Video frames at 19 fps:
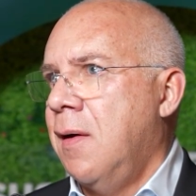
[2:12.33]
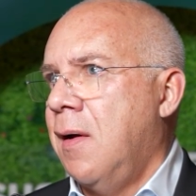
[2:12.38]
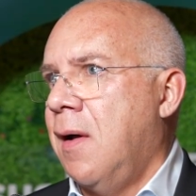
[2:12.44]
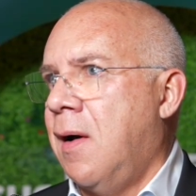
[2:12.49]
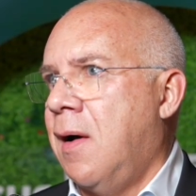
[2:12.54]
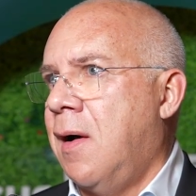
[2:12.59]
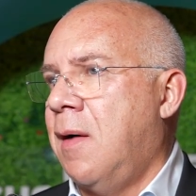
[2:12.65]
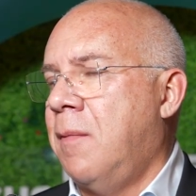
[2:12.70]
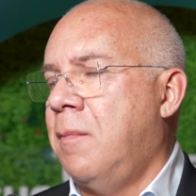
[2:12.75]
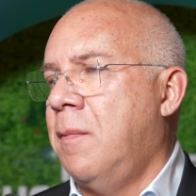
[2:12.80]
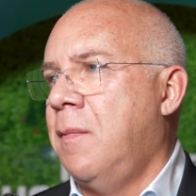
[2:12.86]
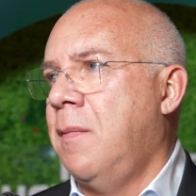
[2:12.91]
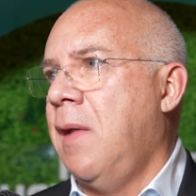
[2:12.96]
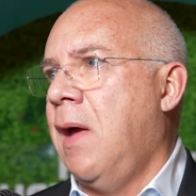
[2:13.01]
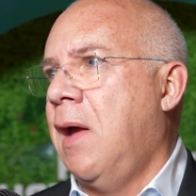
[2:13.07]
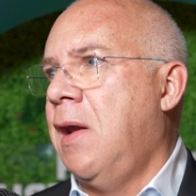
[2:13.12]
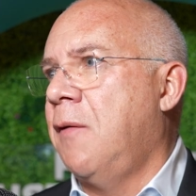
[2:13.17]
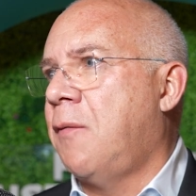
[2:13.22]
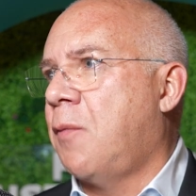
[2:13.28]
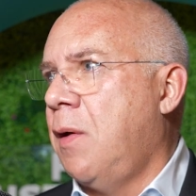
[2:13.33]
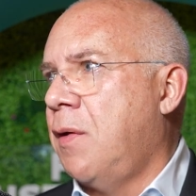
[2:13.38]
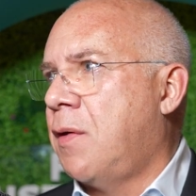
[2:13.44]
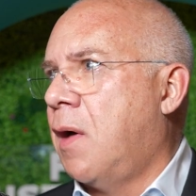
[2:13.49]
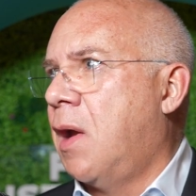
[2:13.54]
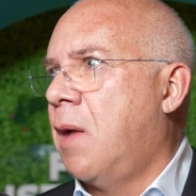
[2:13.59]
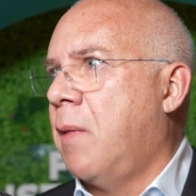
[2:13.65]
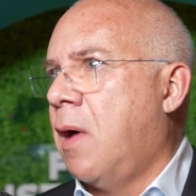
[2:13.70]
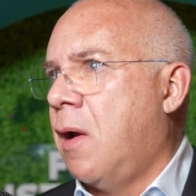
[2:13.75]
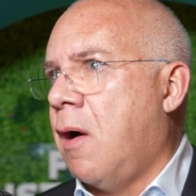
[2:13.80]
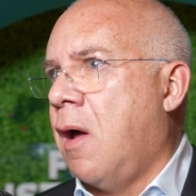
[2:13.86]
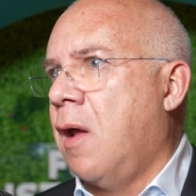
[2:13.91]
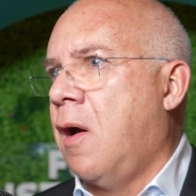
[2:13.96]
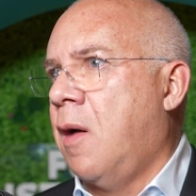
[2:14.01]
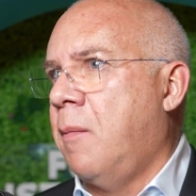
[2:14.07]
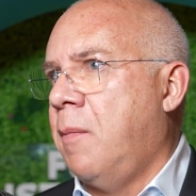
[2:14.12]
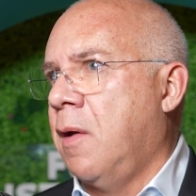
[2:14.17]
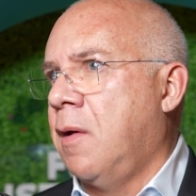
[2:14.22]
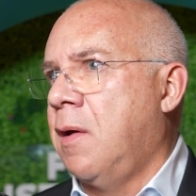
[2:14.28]
And if we thought about all
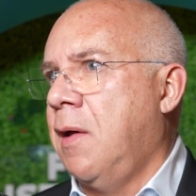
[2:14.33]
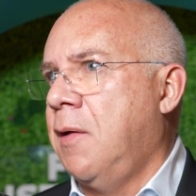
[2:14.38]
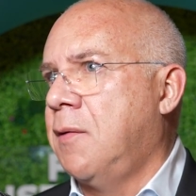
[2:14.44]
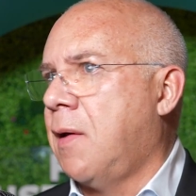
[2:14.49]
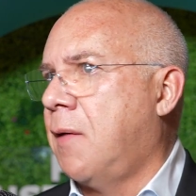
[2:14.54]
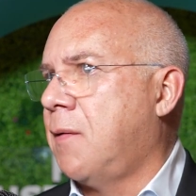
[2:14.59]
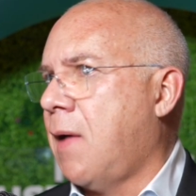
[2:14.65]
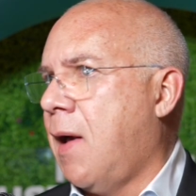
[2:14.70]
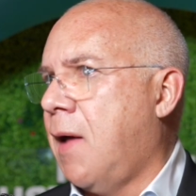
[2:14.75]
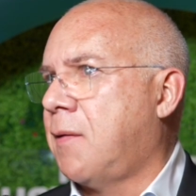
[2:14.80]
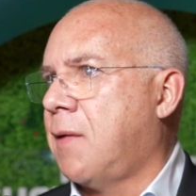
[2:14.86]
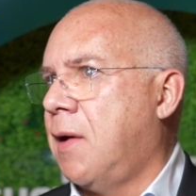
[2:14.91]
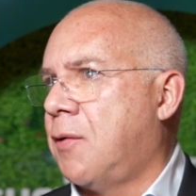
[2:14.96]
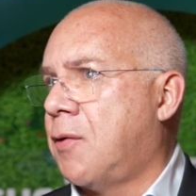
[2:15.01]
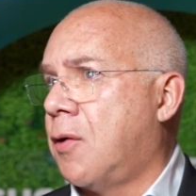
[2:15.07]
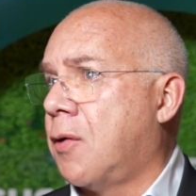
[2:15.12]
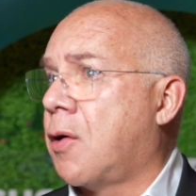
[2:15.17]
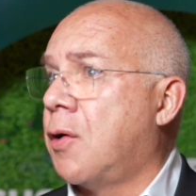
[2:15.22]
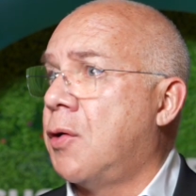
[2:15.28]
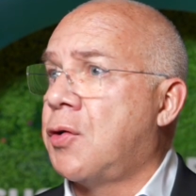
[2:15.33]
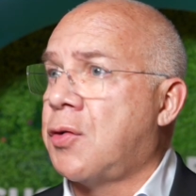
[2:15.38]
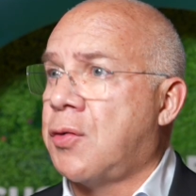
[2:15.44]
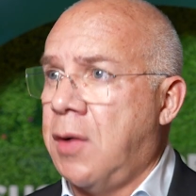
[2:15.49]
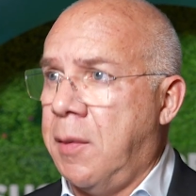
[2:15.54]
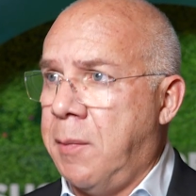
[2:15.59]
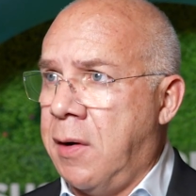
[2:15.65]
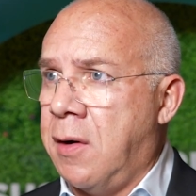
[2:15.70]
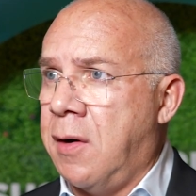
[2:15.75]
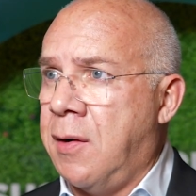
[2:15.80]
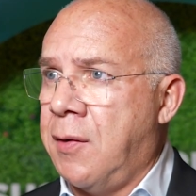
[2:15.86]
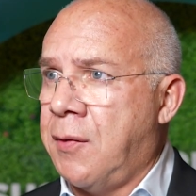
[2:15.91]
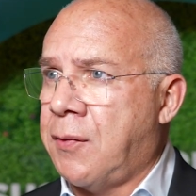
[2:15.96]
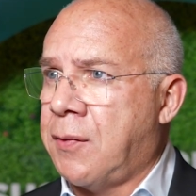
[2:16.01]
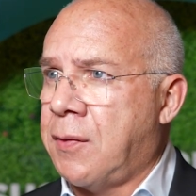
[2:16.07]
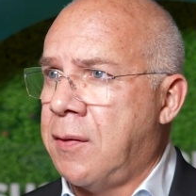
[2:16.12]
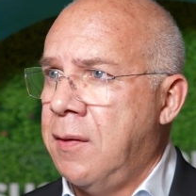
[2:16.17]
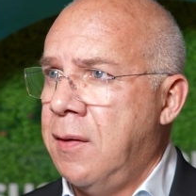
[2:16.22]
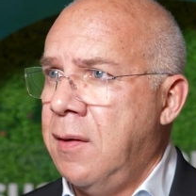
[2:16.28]
our buildings as assets or
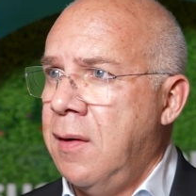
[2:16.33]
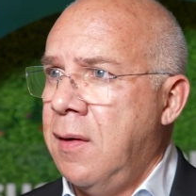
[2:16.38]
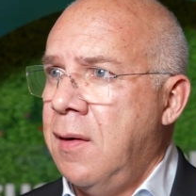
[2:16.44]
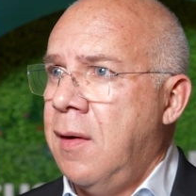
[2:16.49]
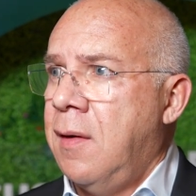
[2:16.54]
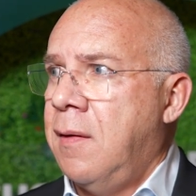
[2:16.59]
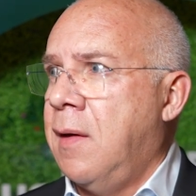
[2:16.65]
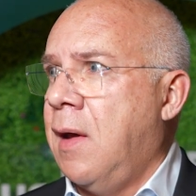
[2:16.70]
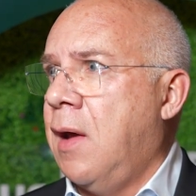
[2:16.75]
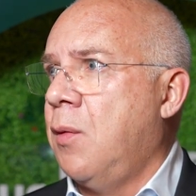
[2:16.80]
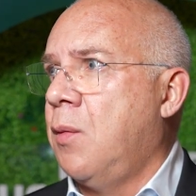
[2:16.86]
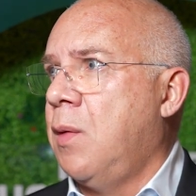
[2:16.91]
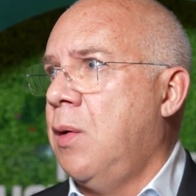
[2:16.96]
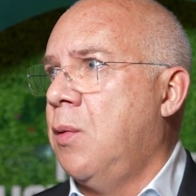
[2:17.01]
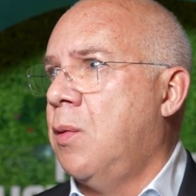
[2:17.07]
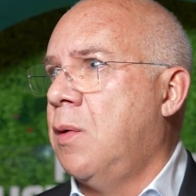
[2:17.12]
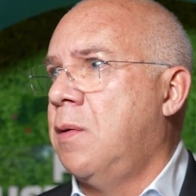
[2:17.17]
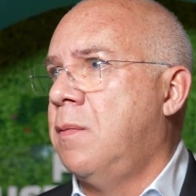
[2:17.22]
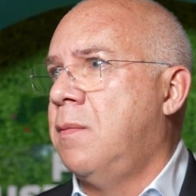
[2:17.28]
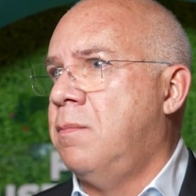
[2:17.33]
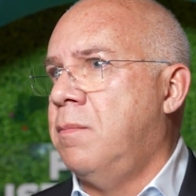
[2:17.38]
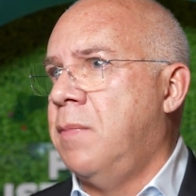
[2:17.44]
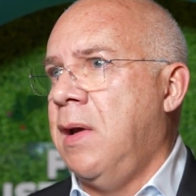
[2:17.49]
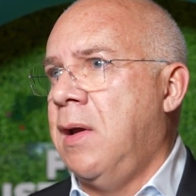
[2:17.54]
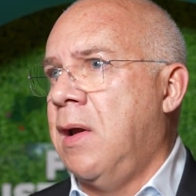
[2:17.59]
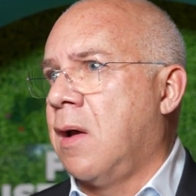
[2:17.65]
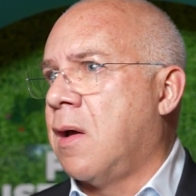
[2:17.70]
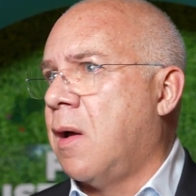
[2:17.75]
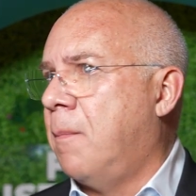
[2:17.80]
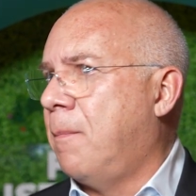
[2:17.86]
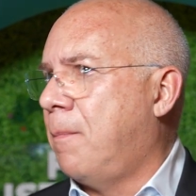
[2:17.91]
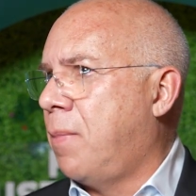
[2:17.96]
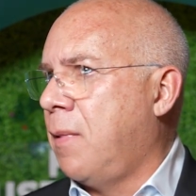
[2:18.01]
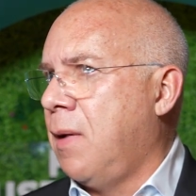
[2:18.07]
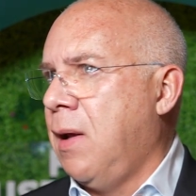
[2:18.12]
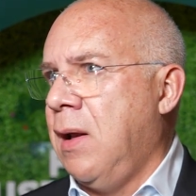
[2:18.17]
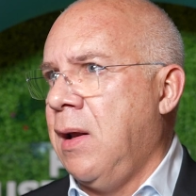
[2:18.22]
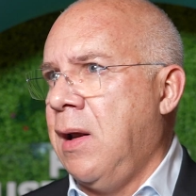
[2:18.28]
contributors, then we would be in a
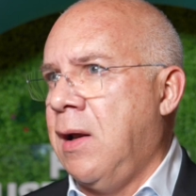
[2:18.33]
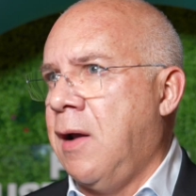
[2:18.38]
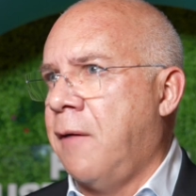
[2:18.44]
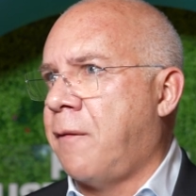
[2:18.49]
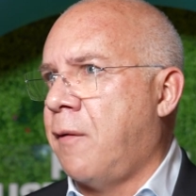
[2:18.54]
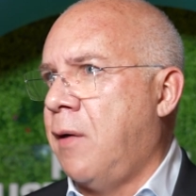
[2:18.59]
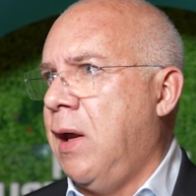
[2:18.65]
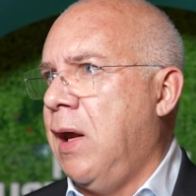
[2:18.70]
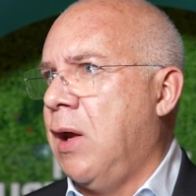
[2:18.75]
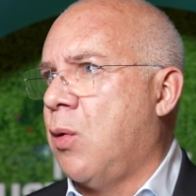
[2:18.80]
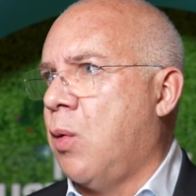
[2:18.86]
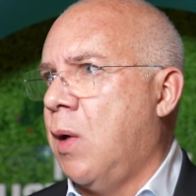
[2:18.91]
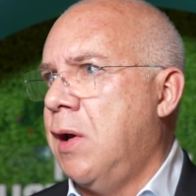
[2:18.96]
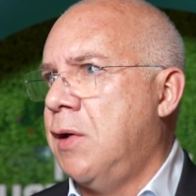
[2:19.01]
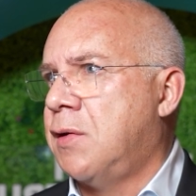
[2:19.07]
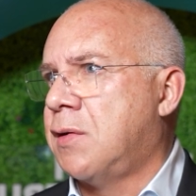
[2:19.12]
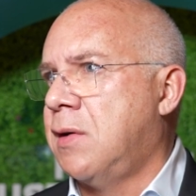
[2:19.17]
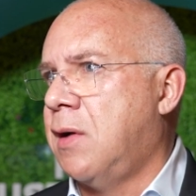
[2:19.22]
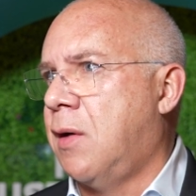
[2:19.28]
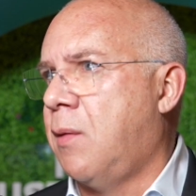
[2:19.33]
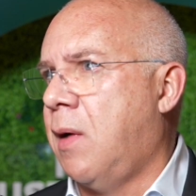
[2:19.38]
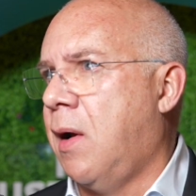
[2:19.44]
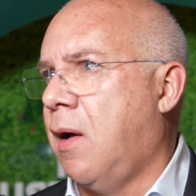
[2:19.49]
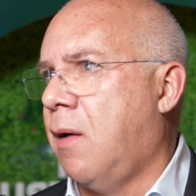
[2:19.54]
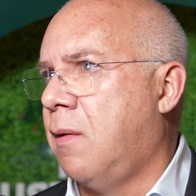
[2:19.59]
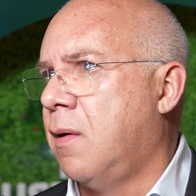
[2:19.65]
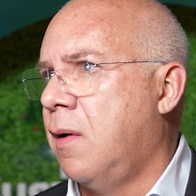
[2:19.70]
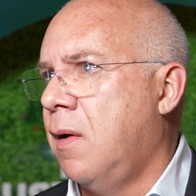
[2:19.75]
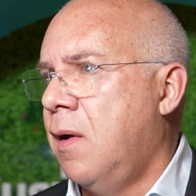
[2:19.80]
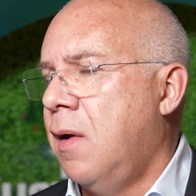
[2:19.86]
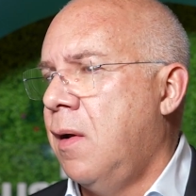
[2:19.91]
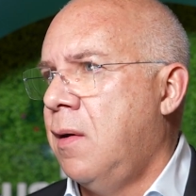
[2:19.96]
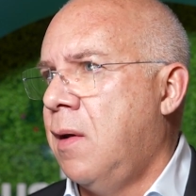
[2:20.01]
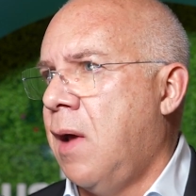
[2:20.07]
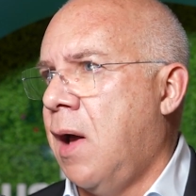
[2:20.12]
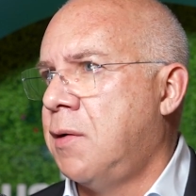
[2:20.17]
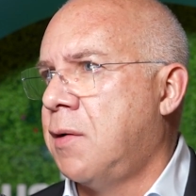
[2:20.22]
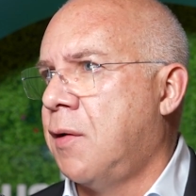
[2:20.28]
completely different equation around
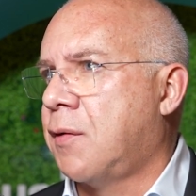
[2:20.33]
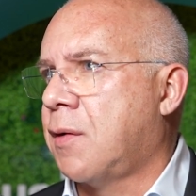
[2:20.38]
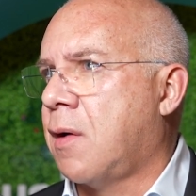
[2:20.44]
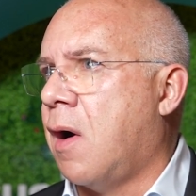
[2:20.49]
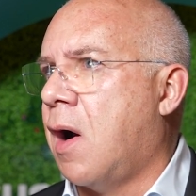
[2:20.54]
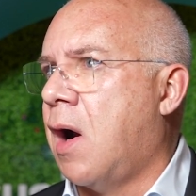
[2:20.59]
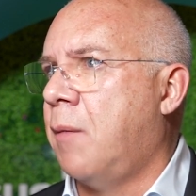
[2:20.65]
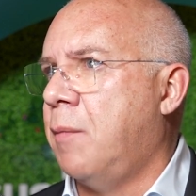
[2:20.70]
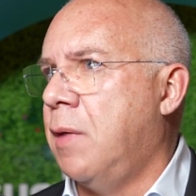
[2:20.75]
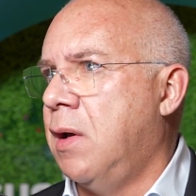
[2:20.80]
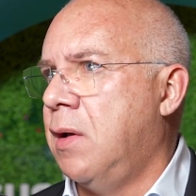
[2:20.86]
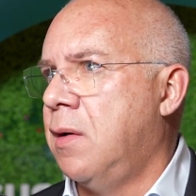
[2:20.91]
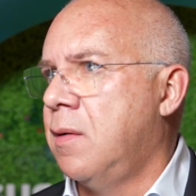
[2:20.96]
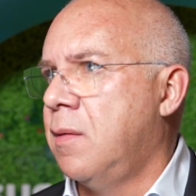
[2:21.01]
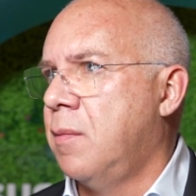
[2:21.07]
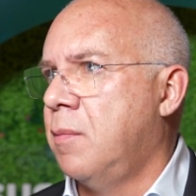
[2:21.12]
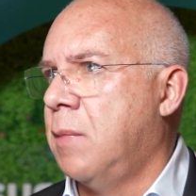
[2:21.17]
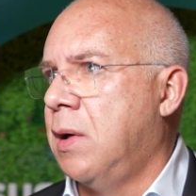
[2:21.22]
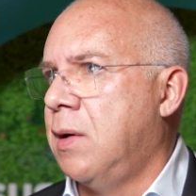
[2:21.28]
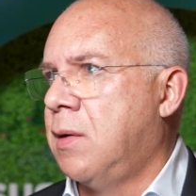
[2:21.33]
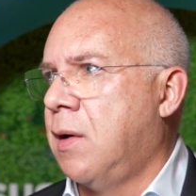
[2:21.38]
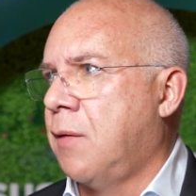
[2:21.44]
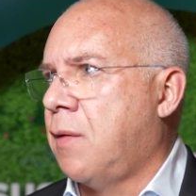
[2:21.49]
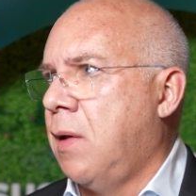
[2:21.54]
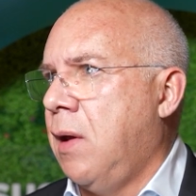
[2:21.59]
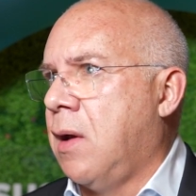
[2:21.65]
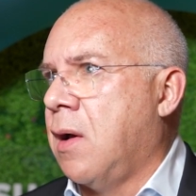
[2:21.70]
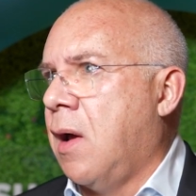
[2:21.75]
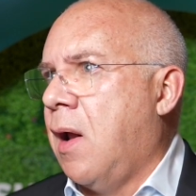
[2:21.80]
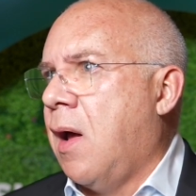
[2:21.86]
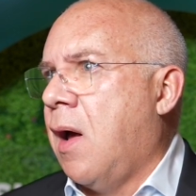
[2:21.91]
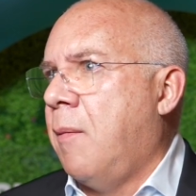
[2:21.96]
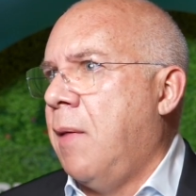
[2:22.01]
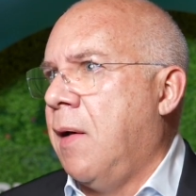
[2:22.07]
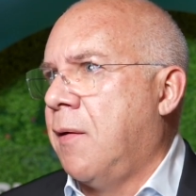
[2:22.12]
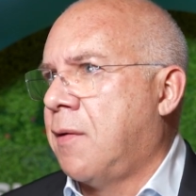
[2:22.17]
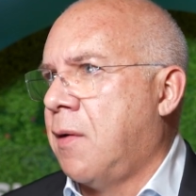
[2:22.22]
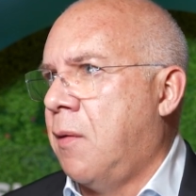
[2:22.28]
not just carbon, but just the
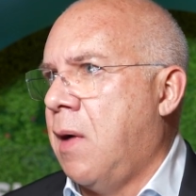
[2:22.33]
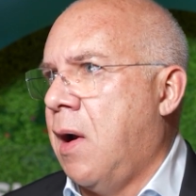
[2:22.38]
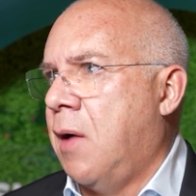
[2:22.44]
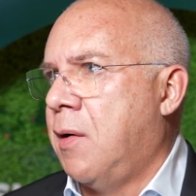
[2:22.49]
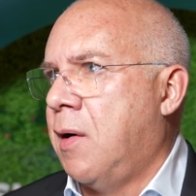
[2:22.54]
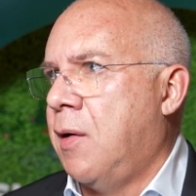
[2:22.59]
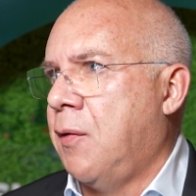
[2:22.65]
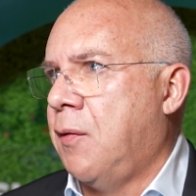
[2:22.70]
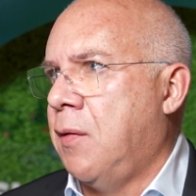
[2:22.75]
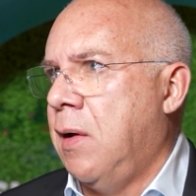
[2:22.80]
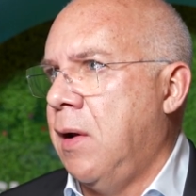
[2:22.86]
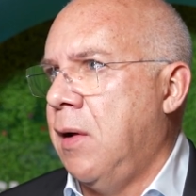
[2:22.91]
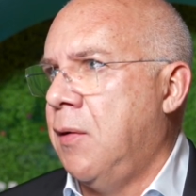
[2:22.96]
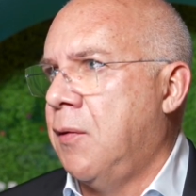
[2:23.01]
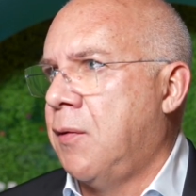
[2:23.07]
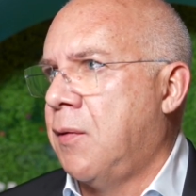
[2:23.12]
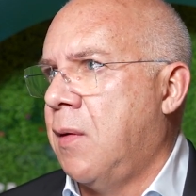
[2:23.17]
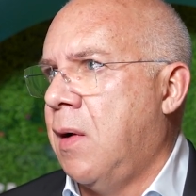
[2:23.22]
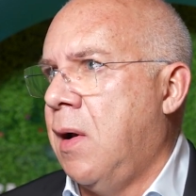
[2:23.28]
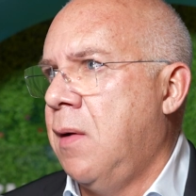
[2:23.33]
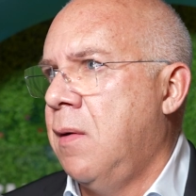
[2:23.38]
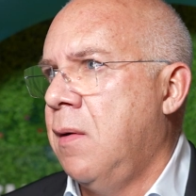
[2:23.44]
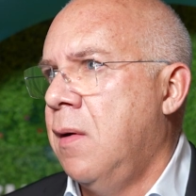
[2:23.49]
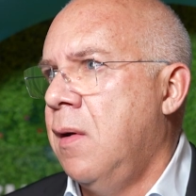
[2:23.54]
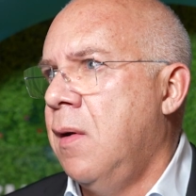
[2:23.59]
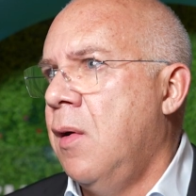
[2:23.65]
economics around our cities, right?